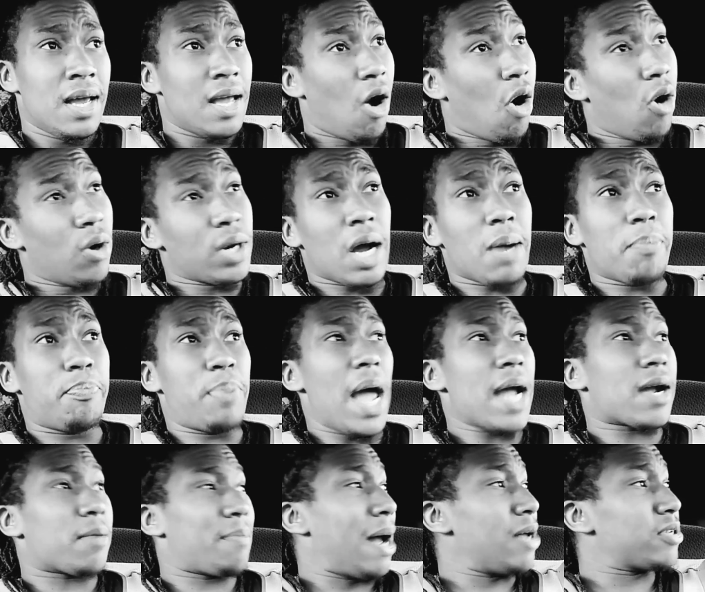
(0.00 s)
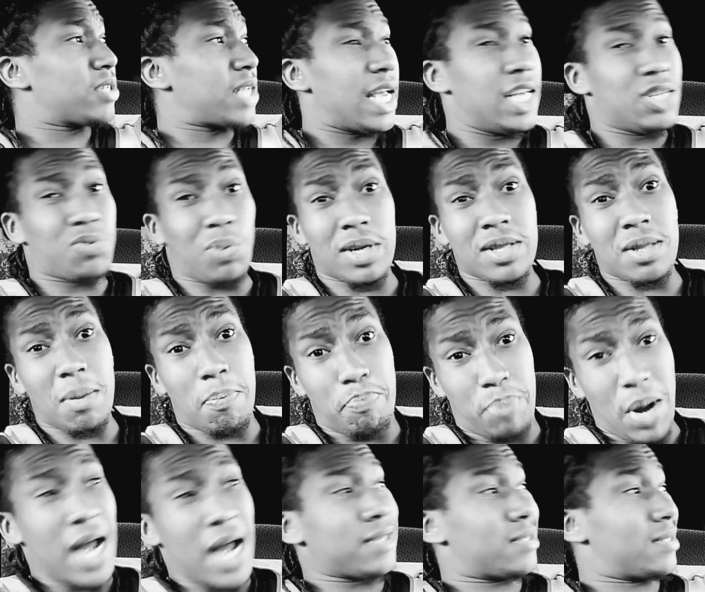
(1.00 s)
Odell Beckham, I'll say he's one of the
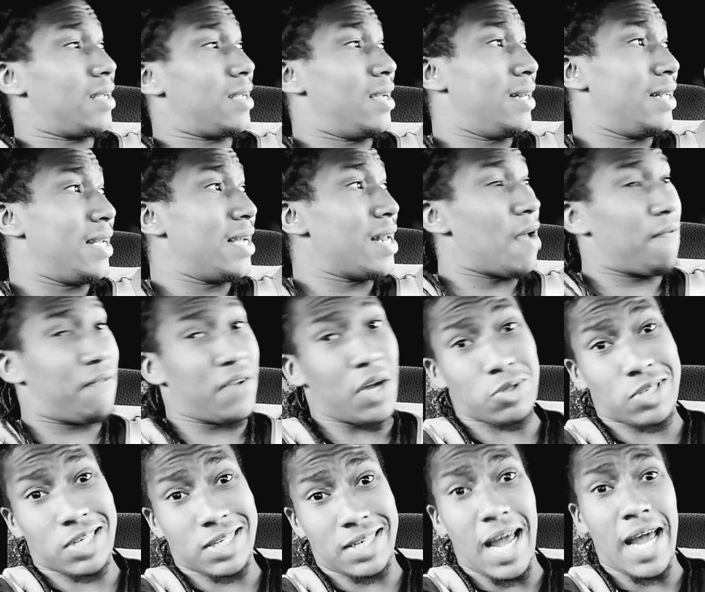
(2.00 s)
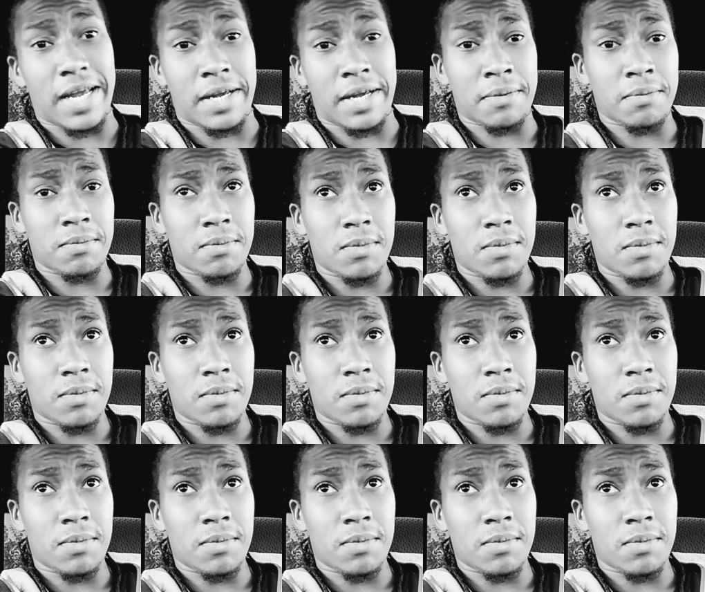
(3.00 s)
best in the NFL today.